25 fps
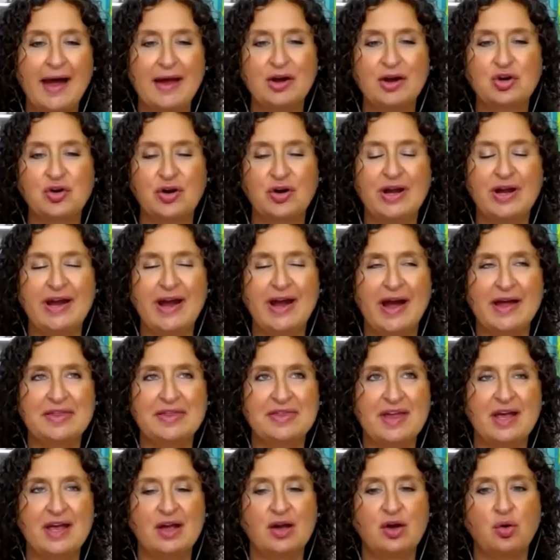agree. I
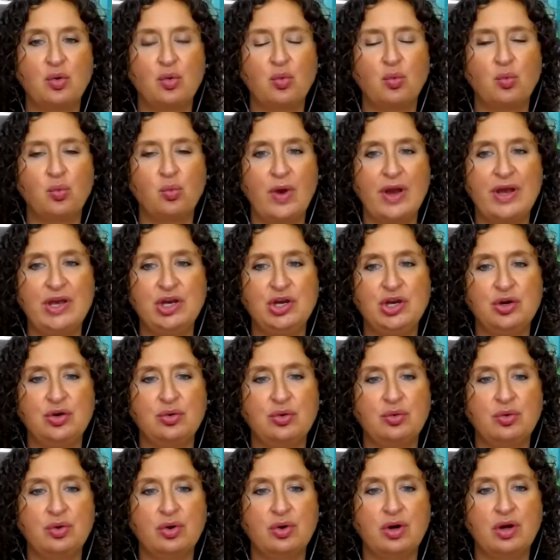think when
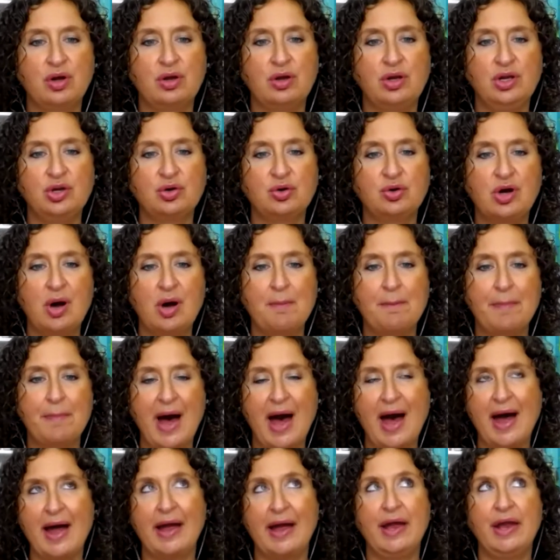you
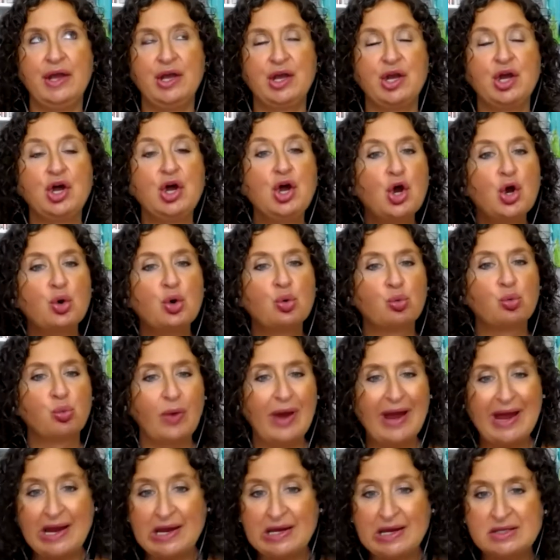combine
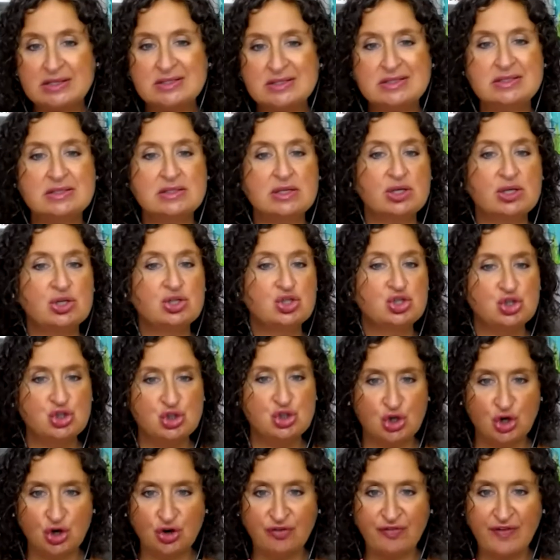rates,
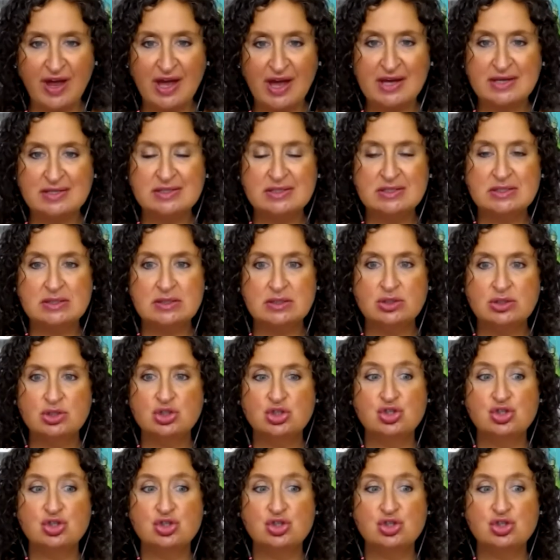service,